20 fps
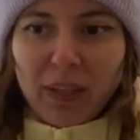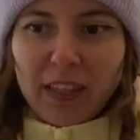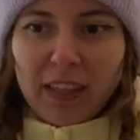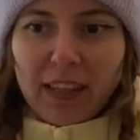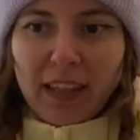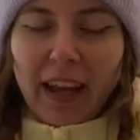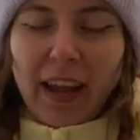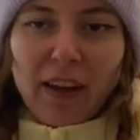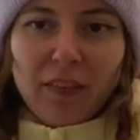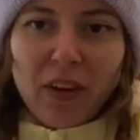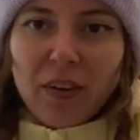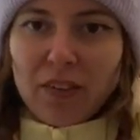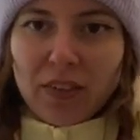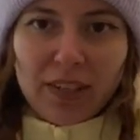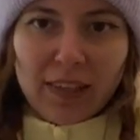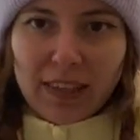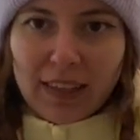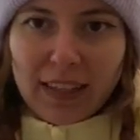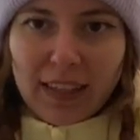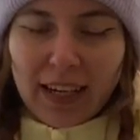that they have
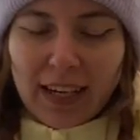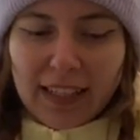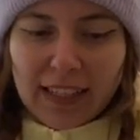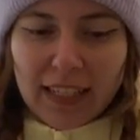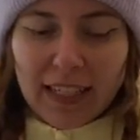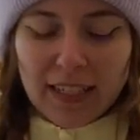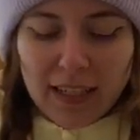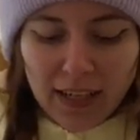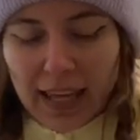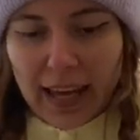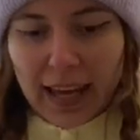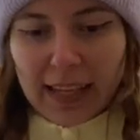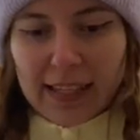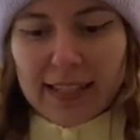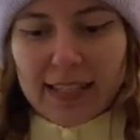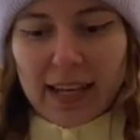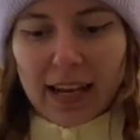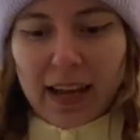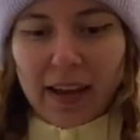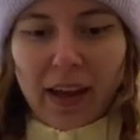everything that I need.
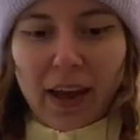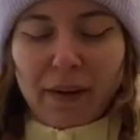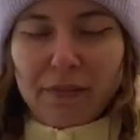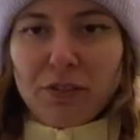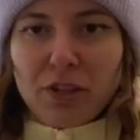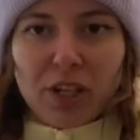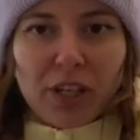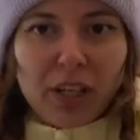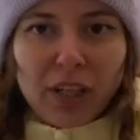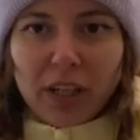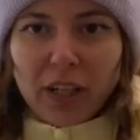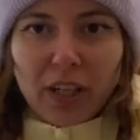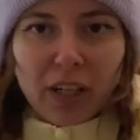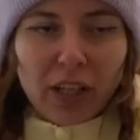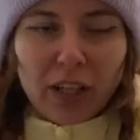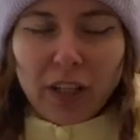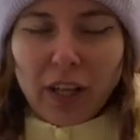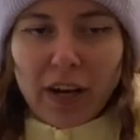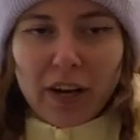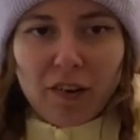And after
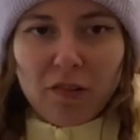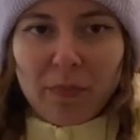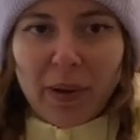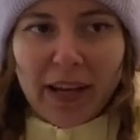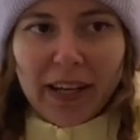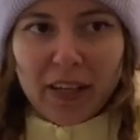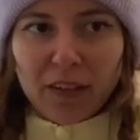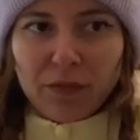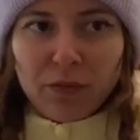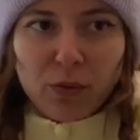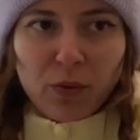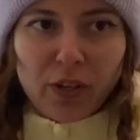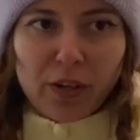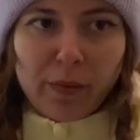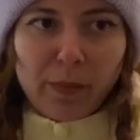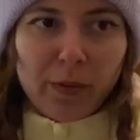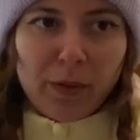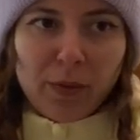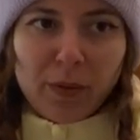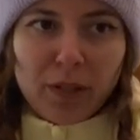a lot of back and
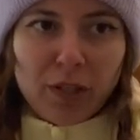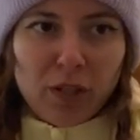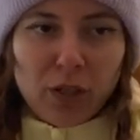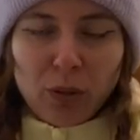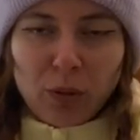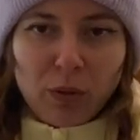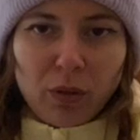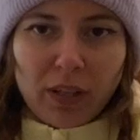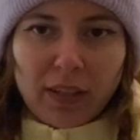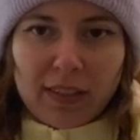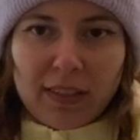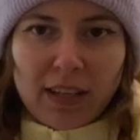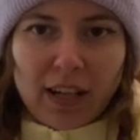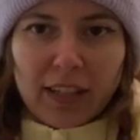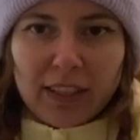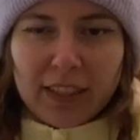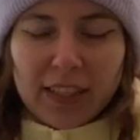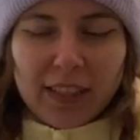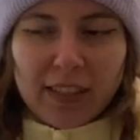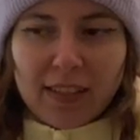forth between two
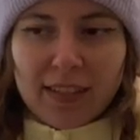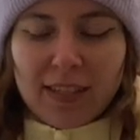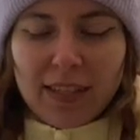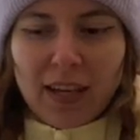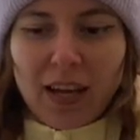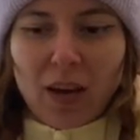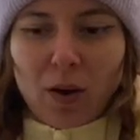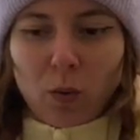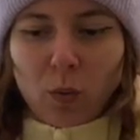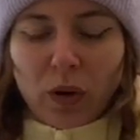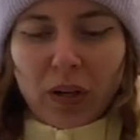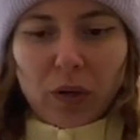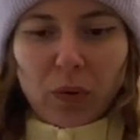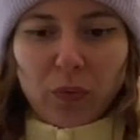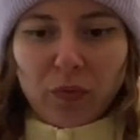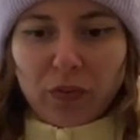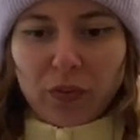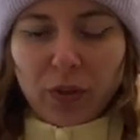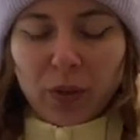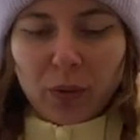consultants, one
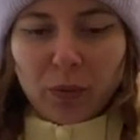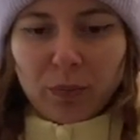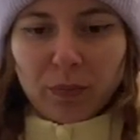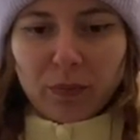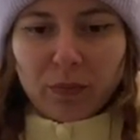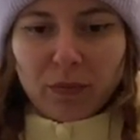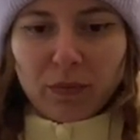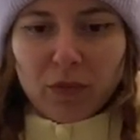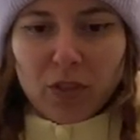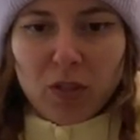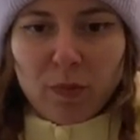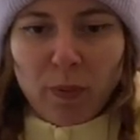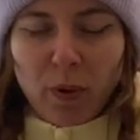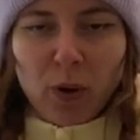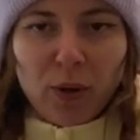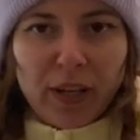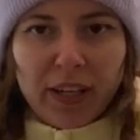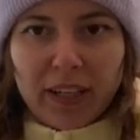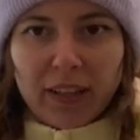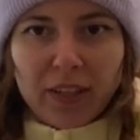of whom
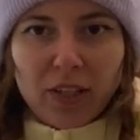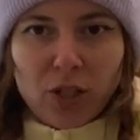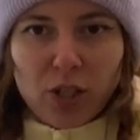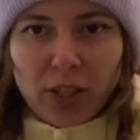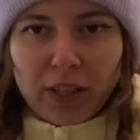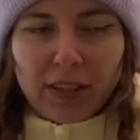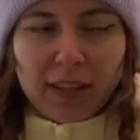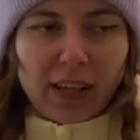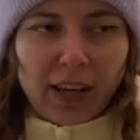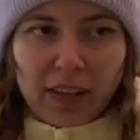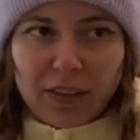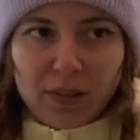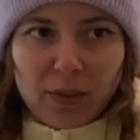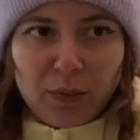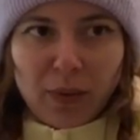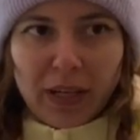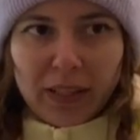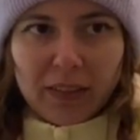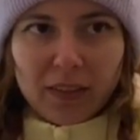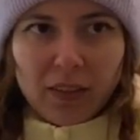spoke English and the other
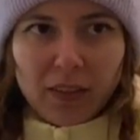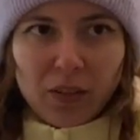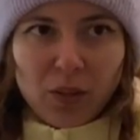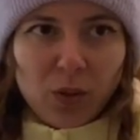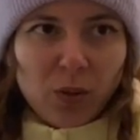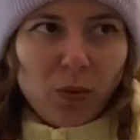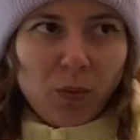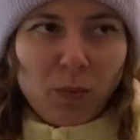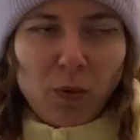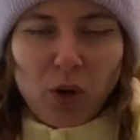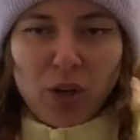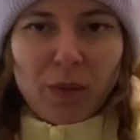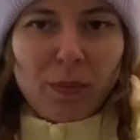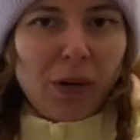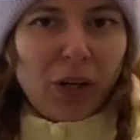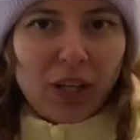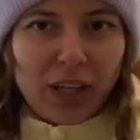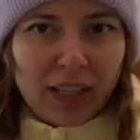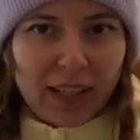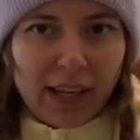one knew more
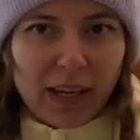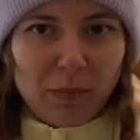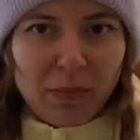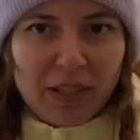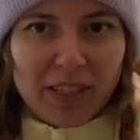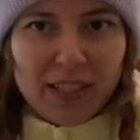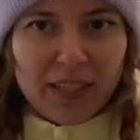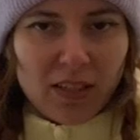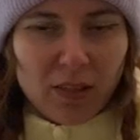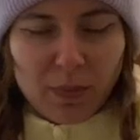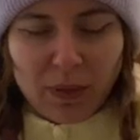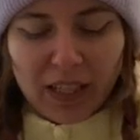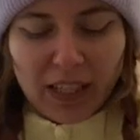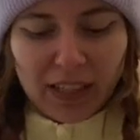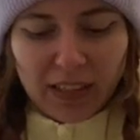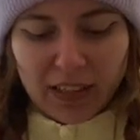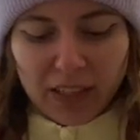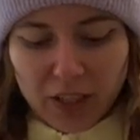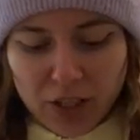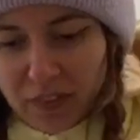about clay but didn't speak
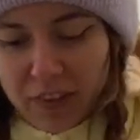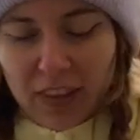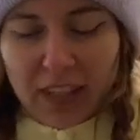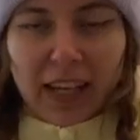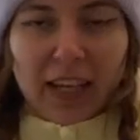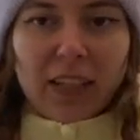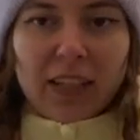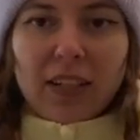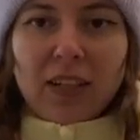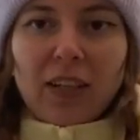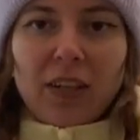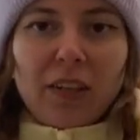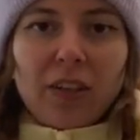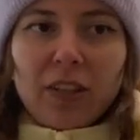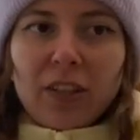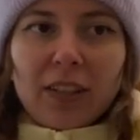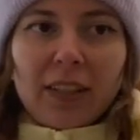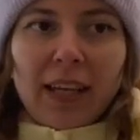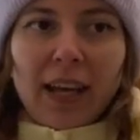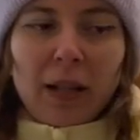English, they
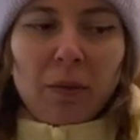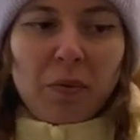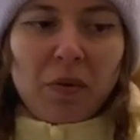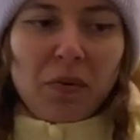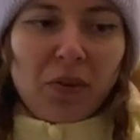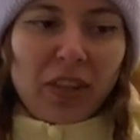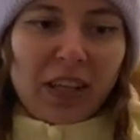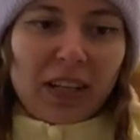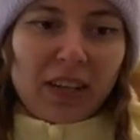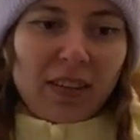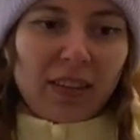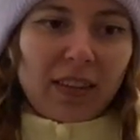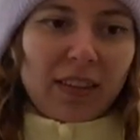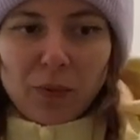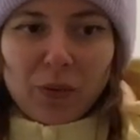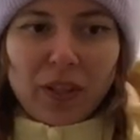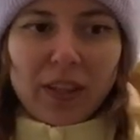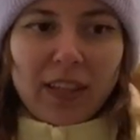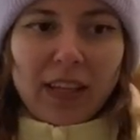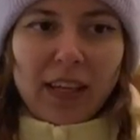couldn't help me with anything.
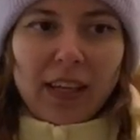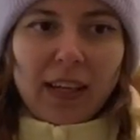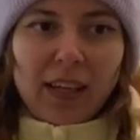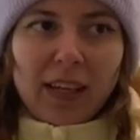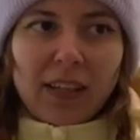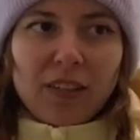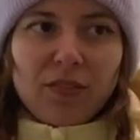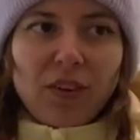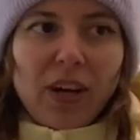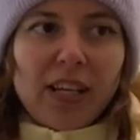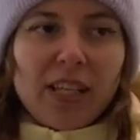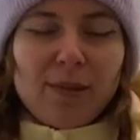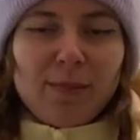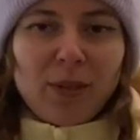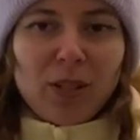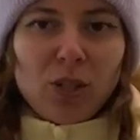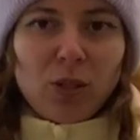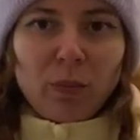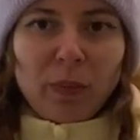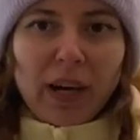What they advised
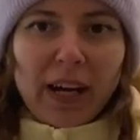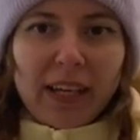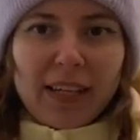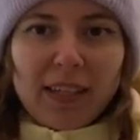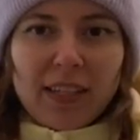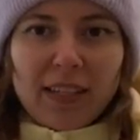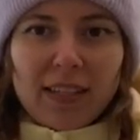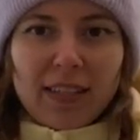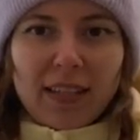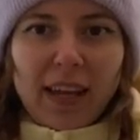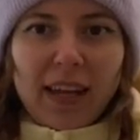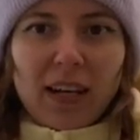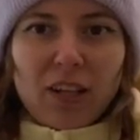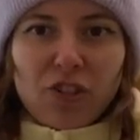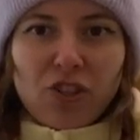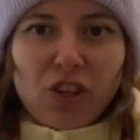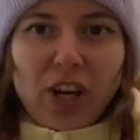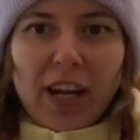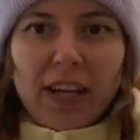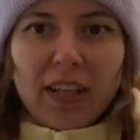me to buy is
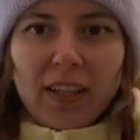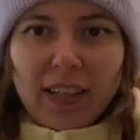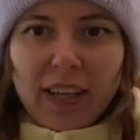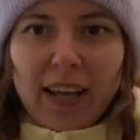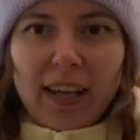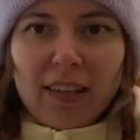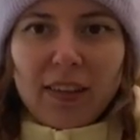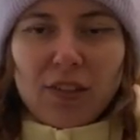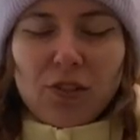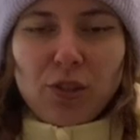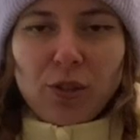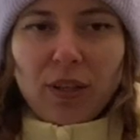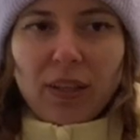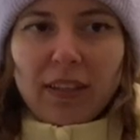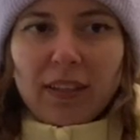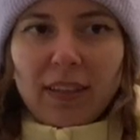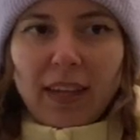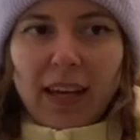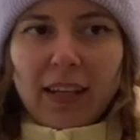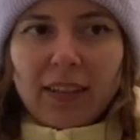air dry clay that you
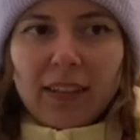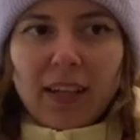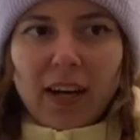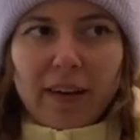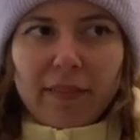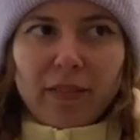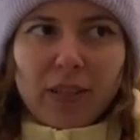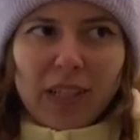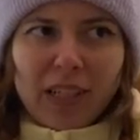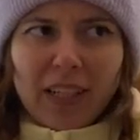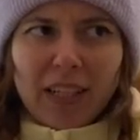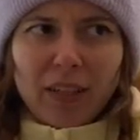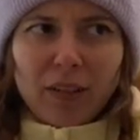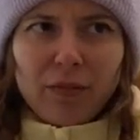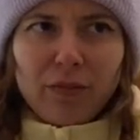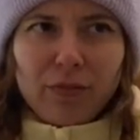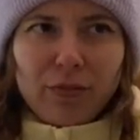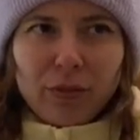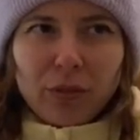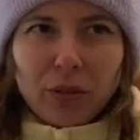can then cover
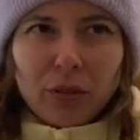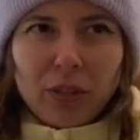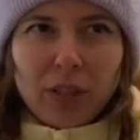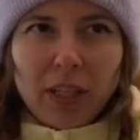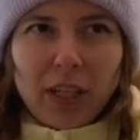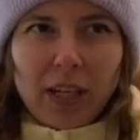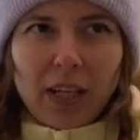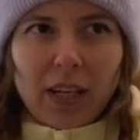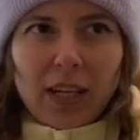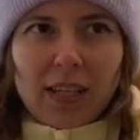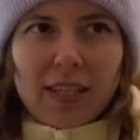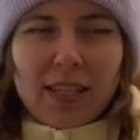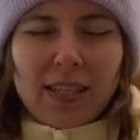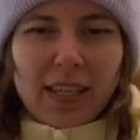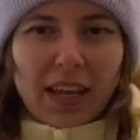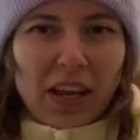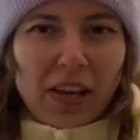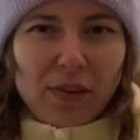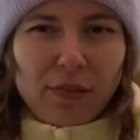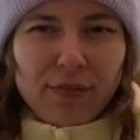in food
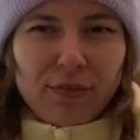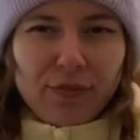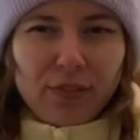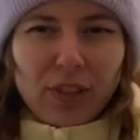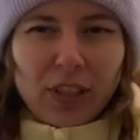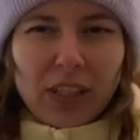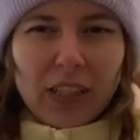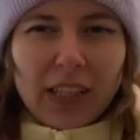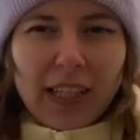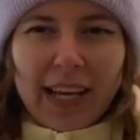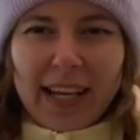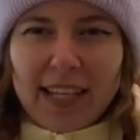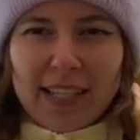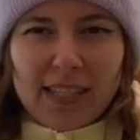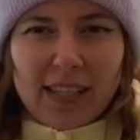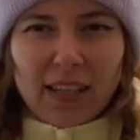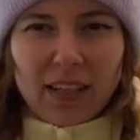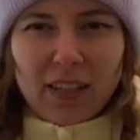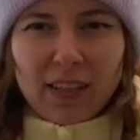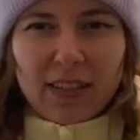safe
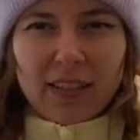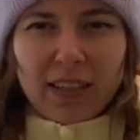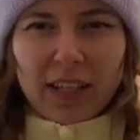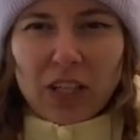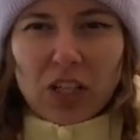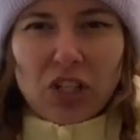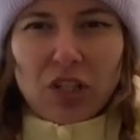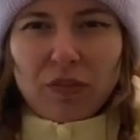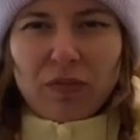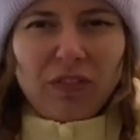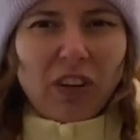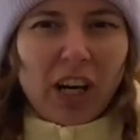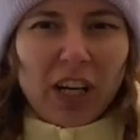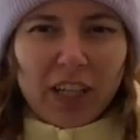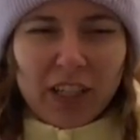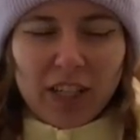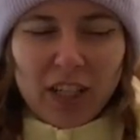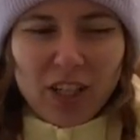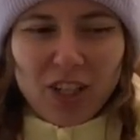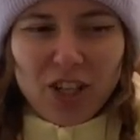glazing /
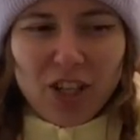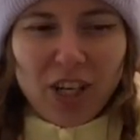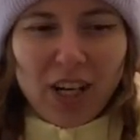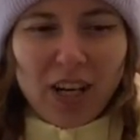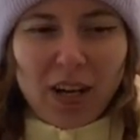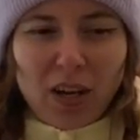varnish.